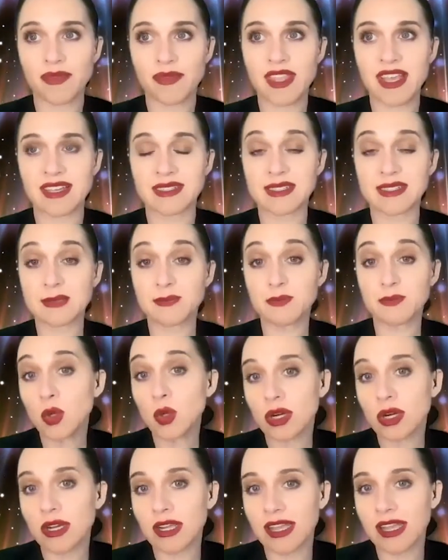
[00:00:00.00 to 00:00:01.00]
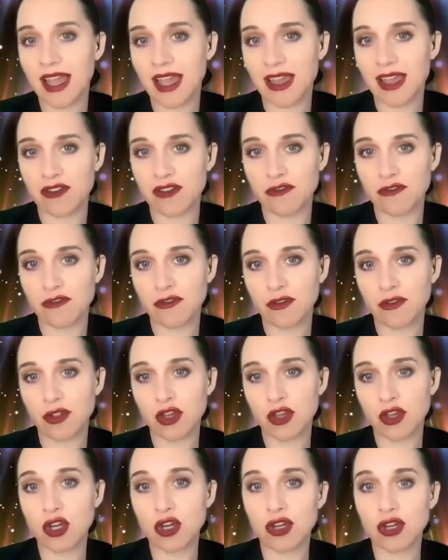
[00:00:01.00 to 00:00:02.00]
explore again for the
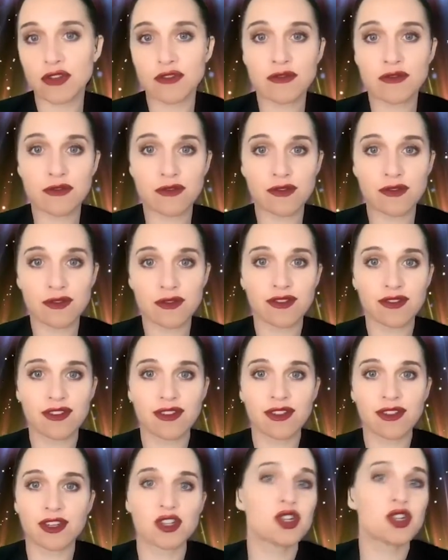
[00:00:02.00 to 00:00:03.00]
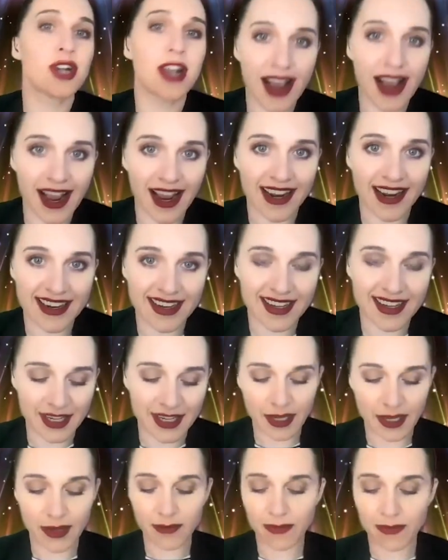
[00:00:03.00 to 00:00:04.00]
good of the train
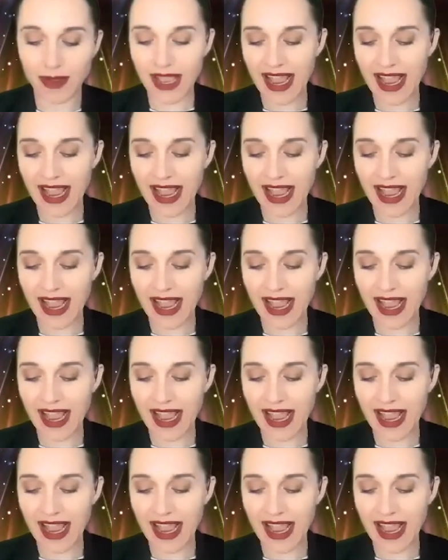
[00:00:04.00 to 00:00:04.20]
um,